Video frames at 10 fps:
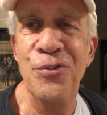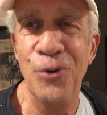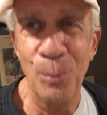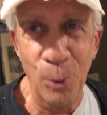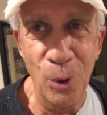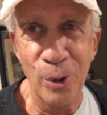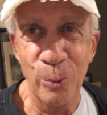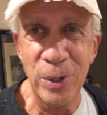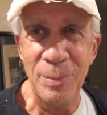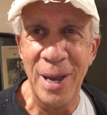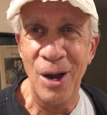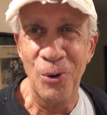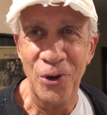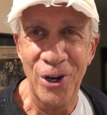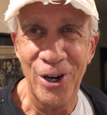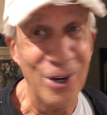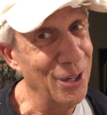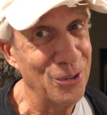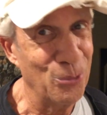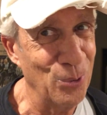as your ball
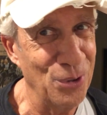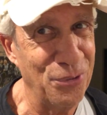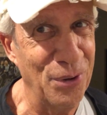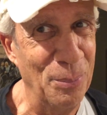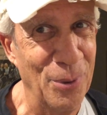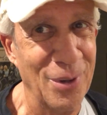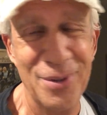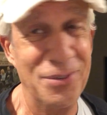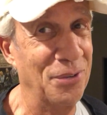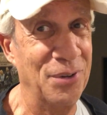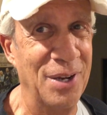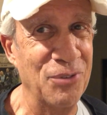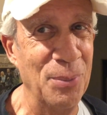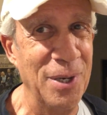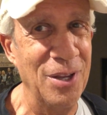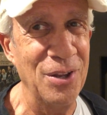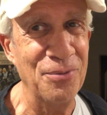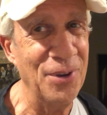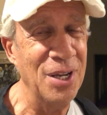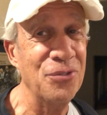rebounder. It's real simple. Doesn't have to be anything
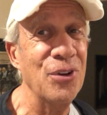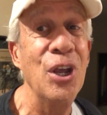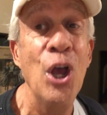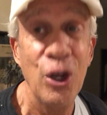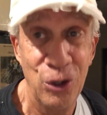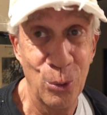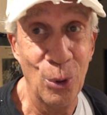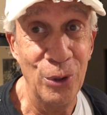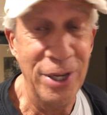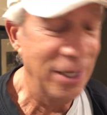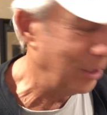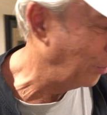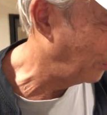fancy. You're only hitting